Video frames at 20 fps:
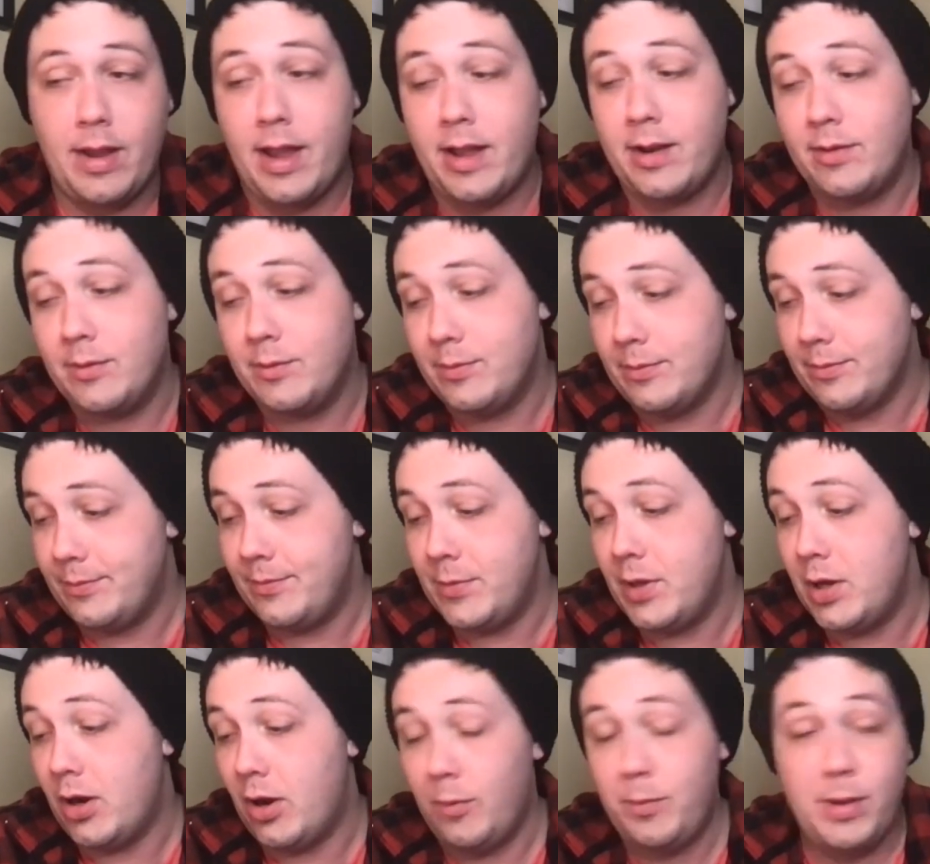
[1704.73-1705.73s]
And,
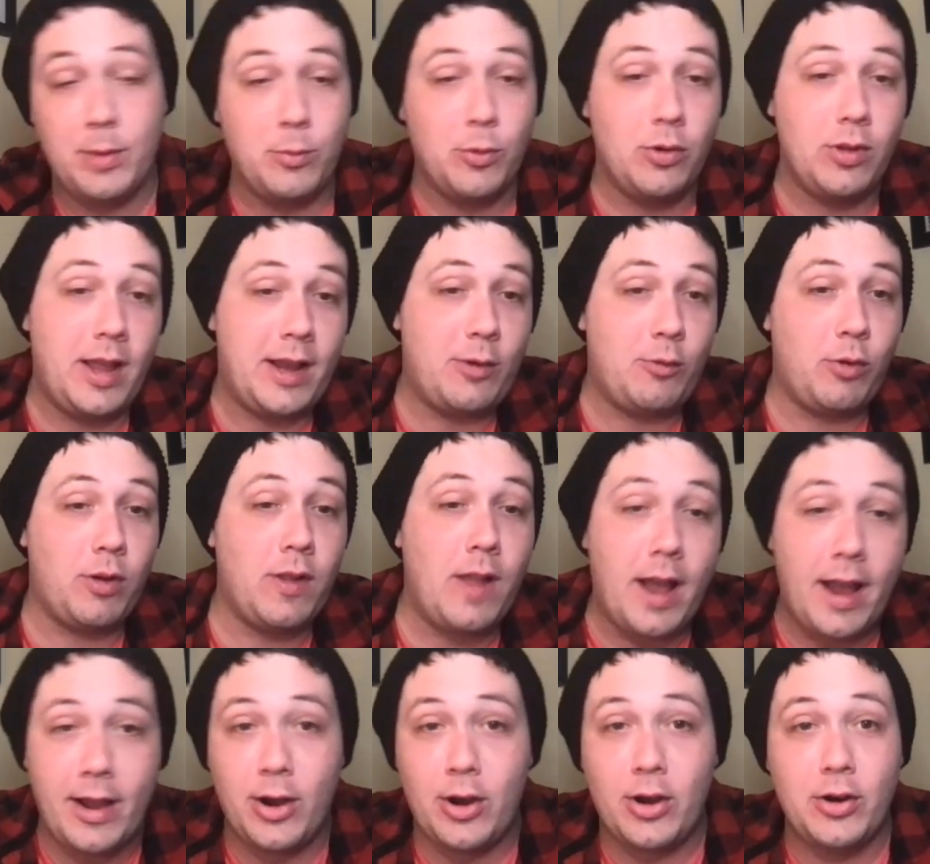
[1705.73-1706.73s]
people like
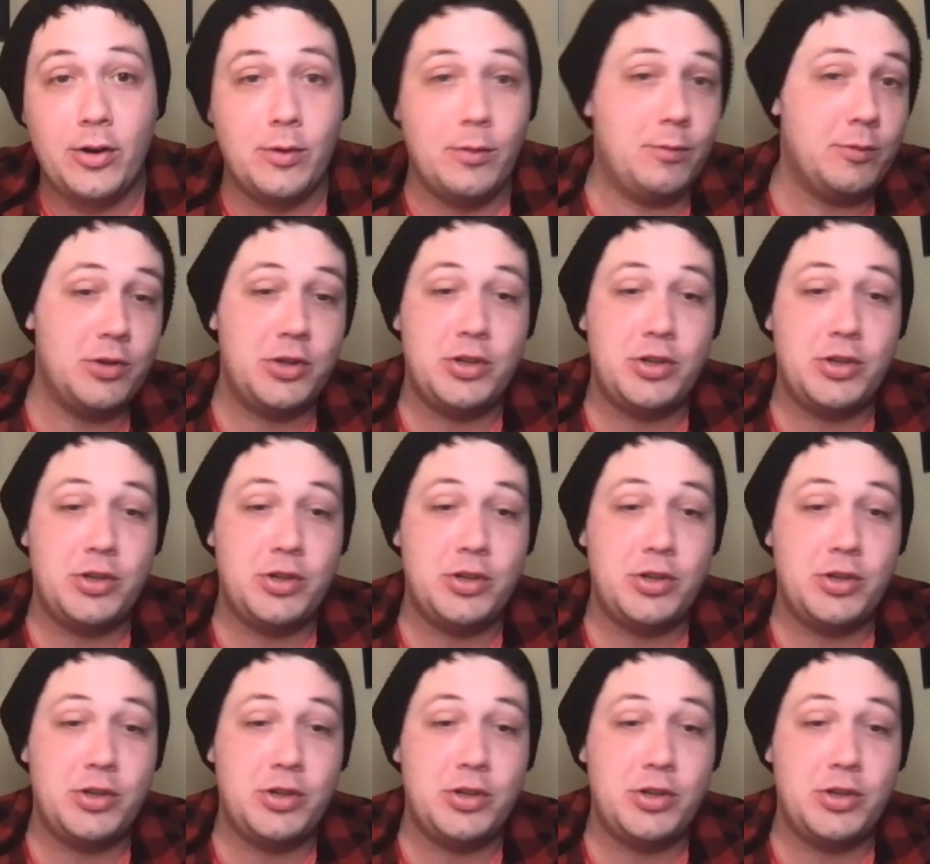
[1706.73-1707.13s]
rely on,